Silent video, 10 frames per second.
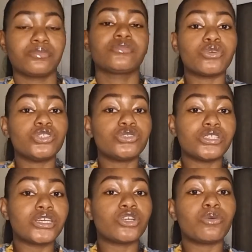I'm going to
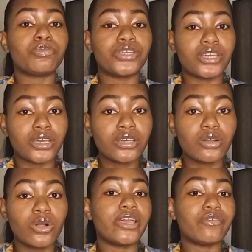link it up here
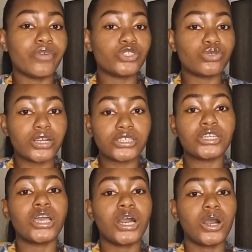when I
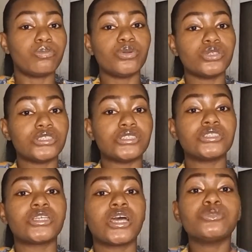eventually upload
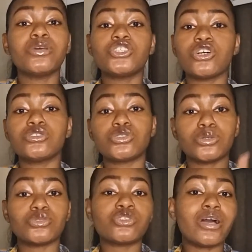it. Please make sure to
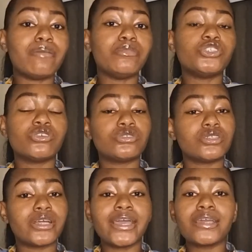subscribe, make sure to
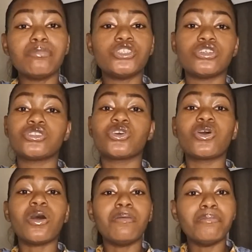like, make sure to
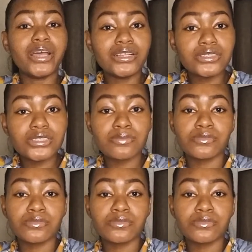comment.